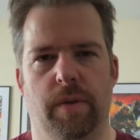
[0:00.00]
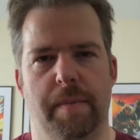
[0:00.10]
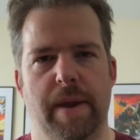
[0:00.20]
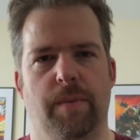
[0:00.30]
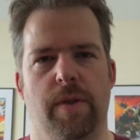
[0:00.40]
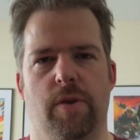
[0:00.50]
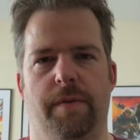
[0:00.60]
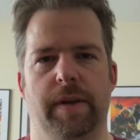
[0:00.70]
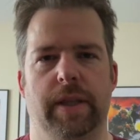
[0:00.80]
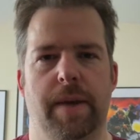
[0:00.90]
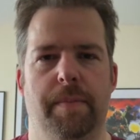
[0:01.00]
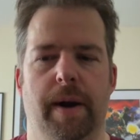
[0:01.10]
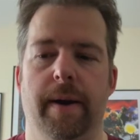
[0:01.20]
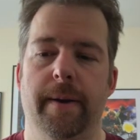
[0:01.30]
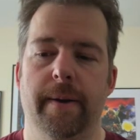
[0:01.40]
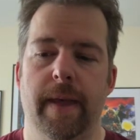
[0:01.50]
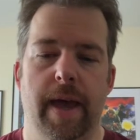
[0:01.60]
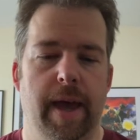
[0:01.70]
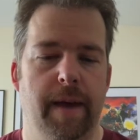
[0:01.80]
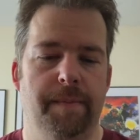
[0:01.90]
main ones, obviously, but
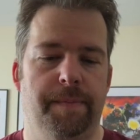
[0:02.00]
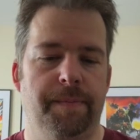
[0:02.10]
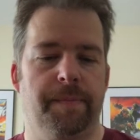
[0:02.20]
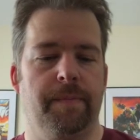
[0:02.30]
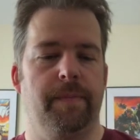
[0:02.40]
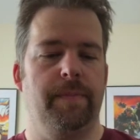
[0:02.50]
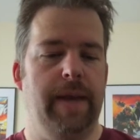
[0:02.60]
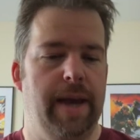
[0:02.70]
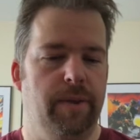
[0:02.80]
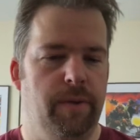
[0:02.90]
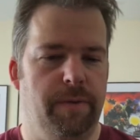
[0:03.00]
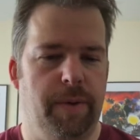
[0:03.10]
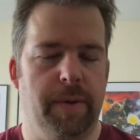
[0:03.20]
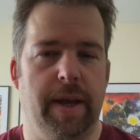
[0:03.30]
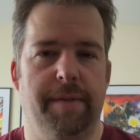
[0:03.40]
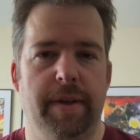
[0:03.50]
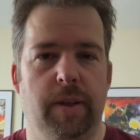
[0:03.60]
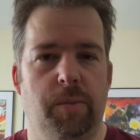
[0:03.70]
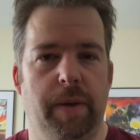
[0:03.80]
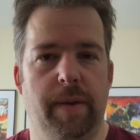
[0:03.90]
yeah, looking forward to having a
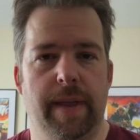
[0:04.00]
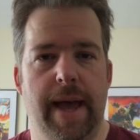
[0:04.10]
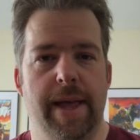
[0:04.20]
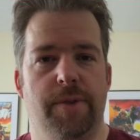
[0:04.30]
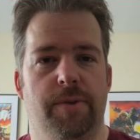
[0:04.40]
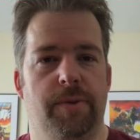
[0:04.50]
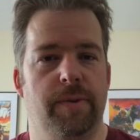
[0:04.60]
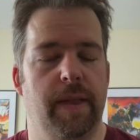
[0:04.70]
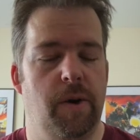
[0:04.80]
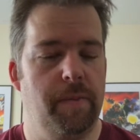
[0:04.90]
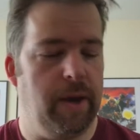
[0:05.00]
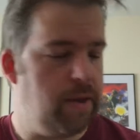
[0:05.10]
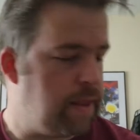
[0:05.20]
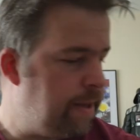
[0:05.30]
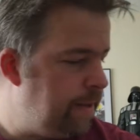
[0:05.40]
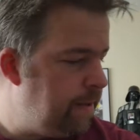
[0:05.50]
little play with that. So that'll be good.